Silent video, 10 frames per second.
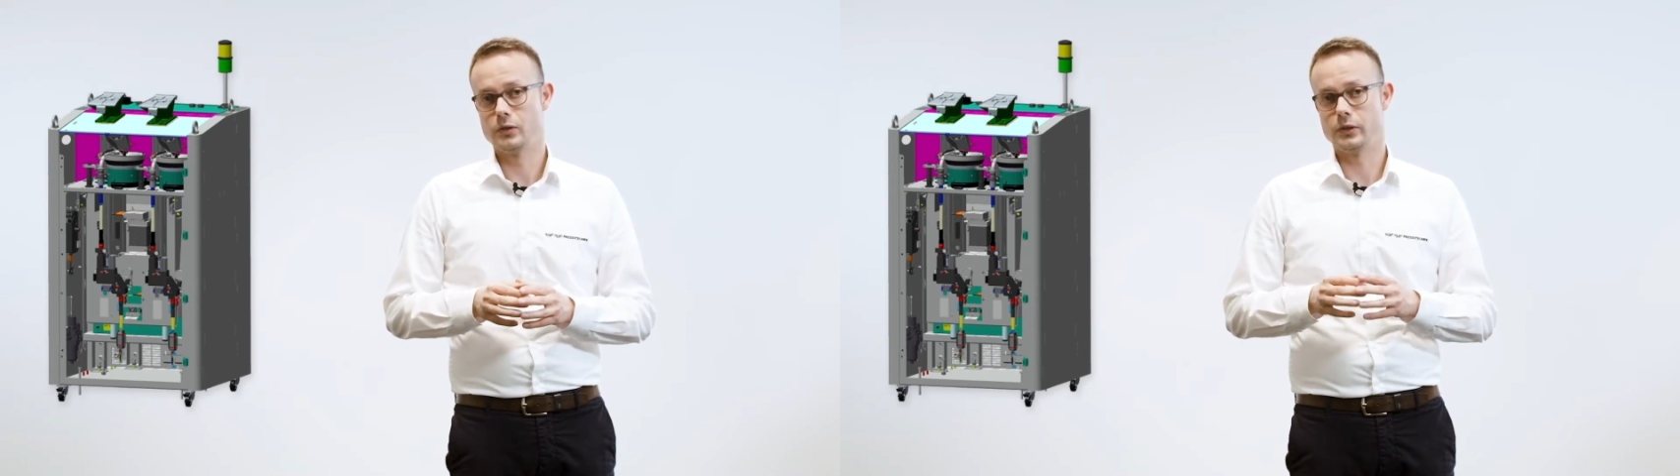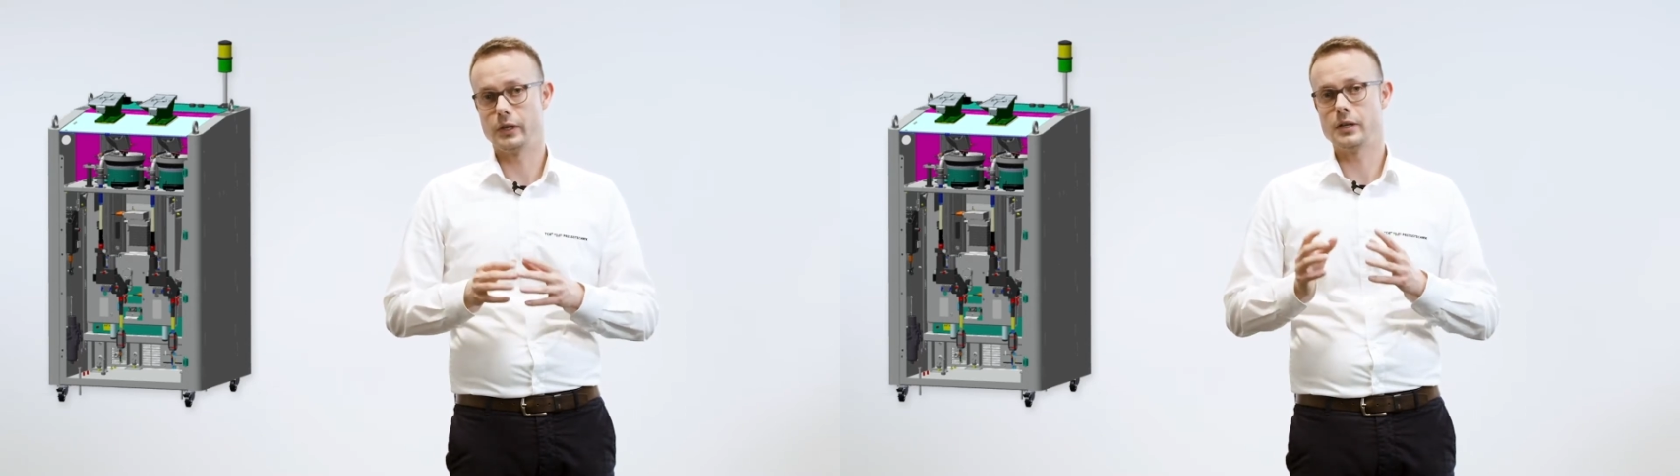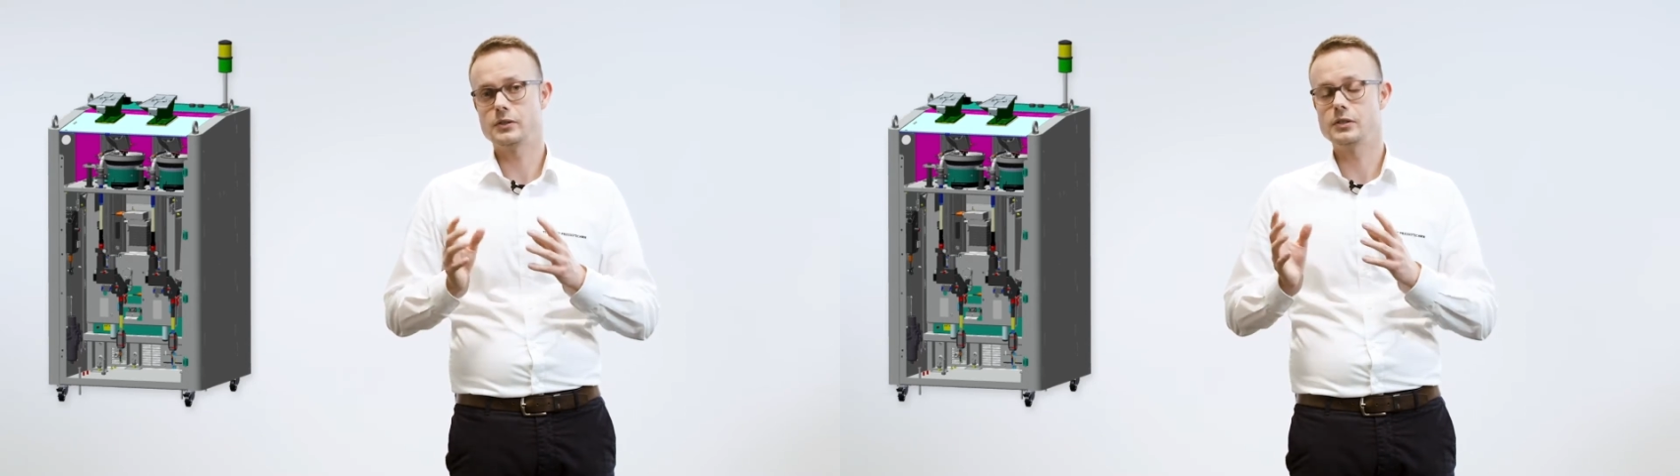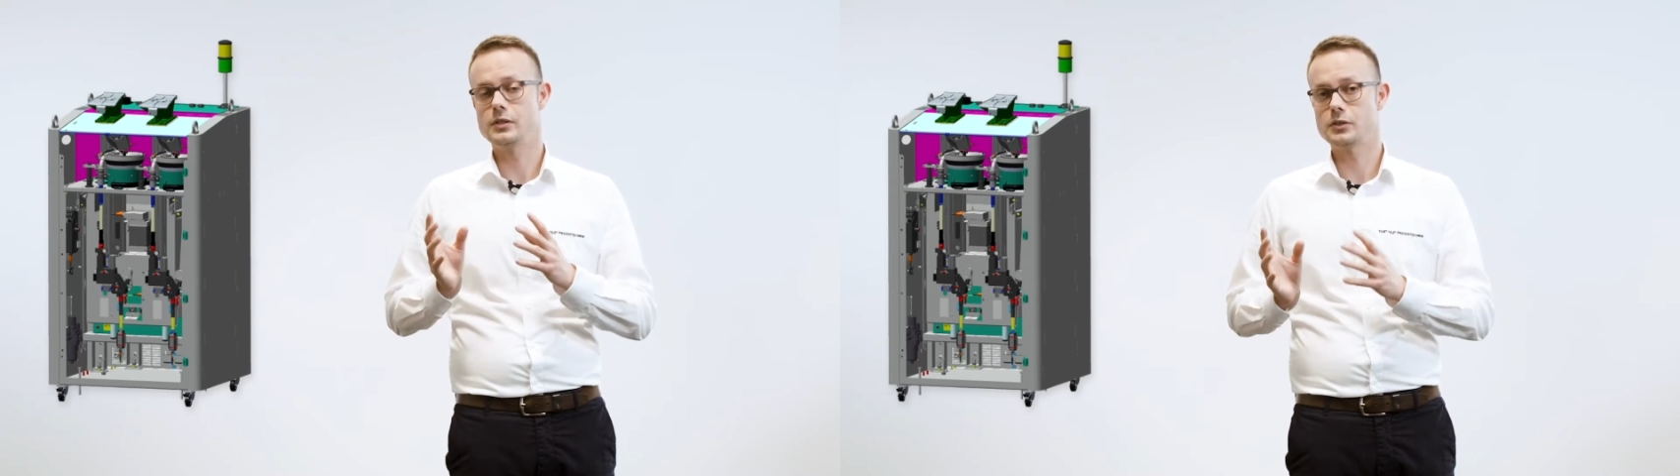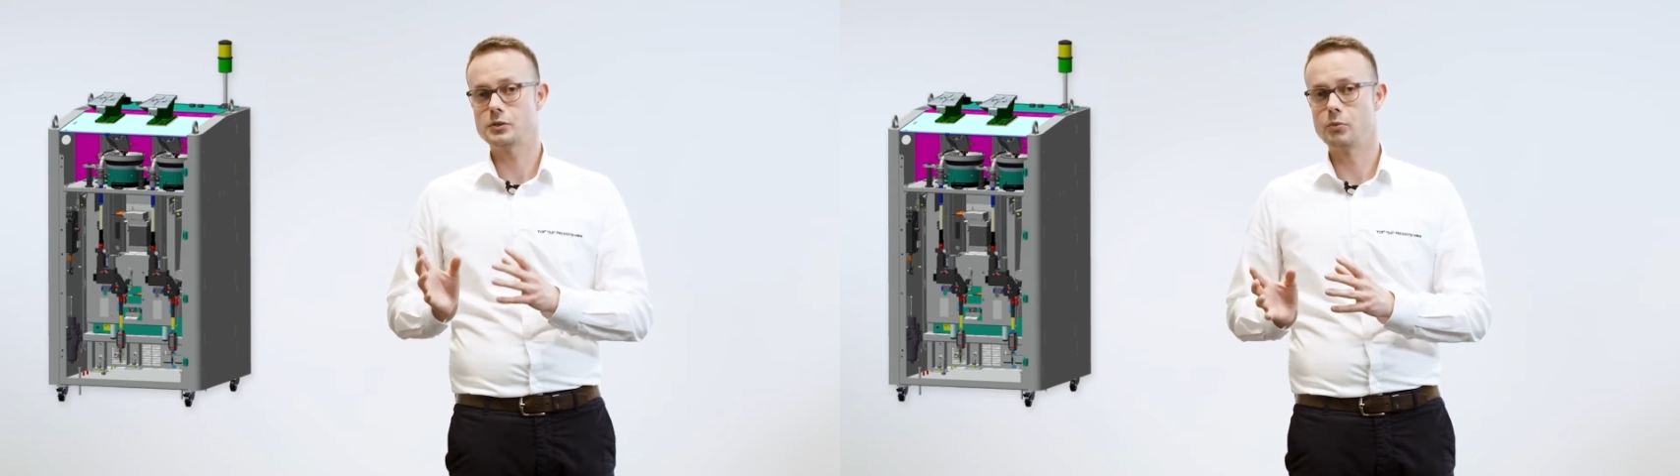you can see
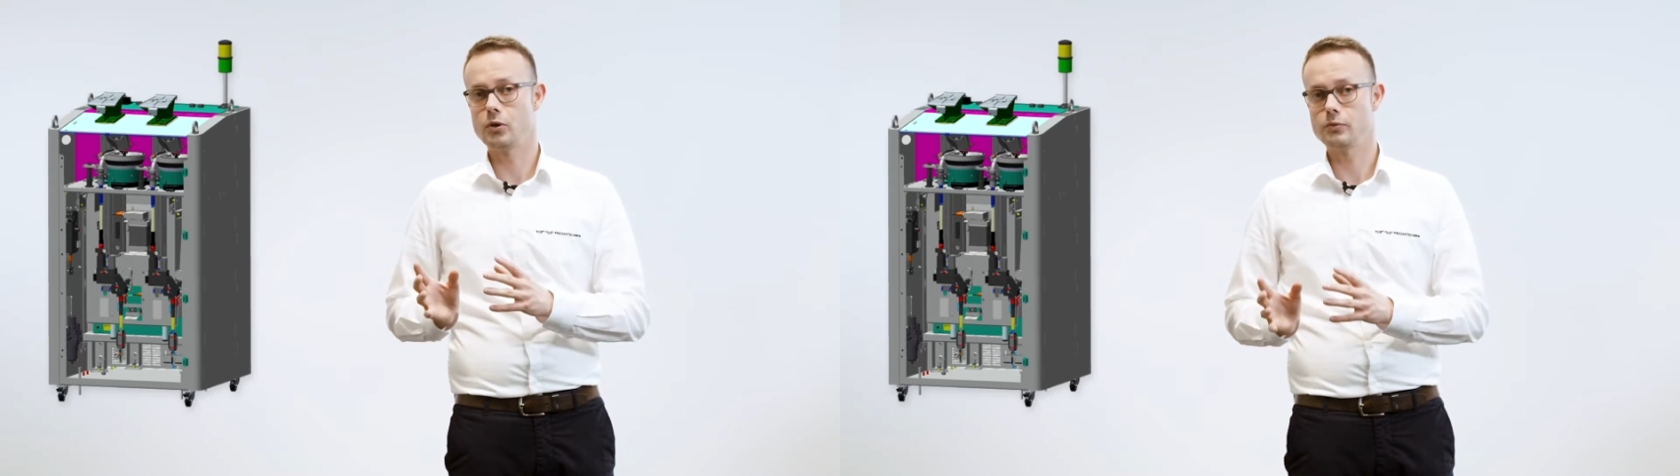in a small